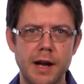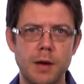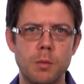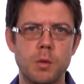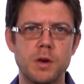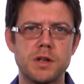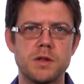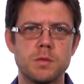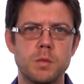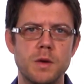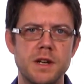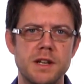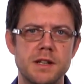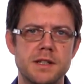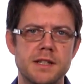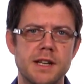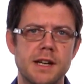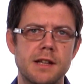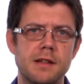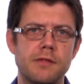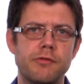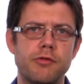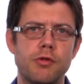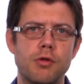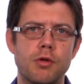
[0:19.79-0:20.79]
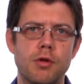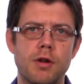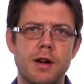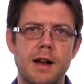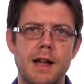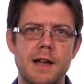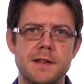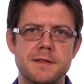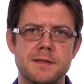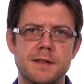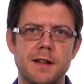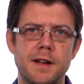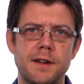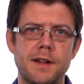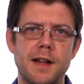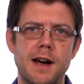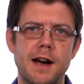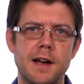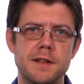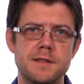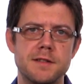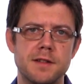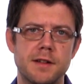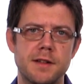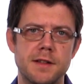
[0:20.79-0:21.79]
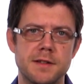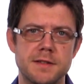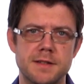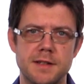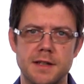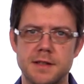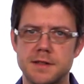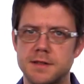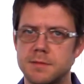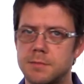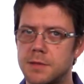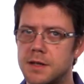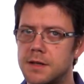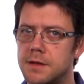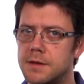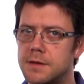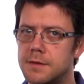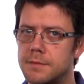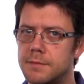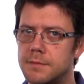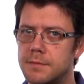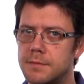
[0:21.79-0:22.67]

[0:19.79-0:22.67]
what we intend for landslide hazard assessment.